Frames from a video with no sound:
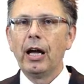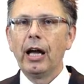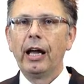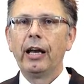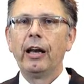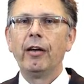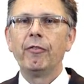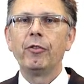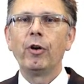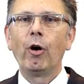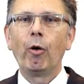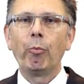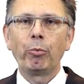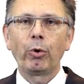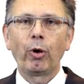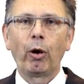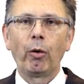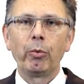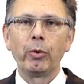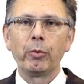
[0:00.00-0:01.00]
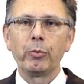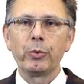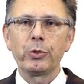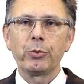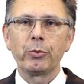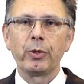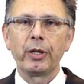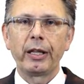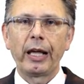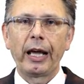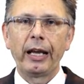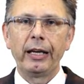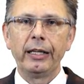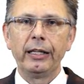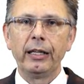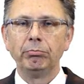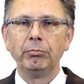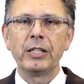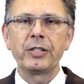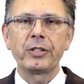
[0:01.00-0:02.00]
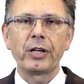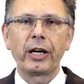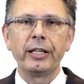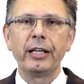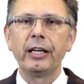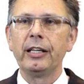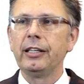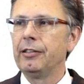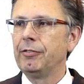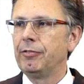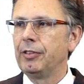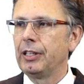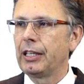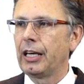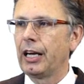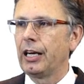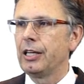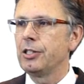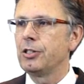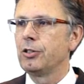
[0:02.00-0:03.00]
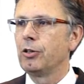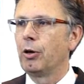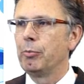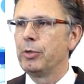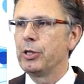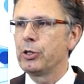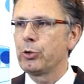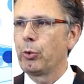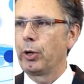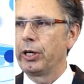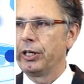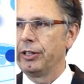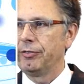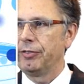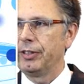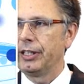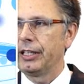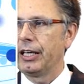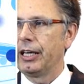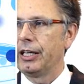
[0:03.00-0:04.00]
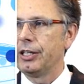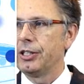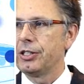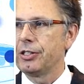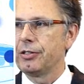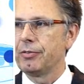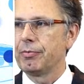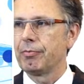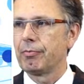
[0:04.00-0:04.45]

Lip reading: and have no problems with any misidentification or misquantification.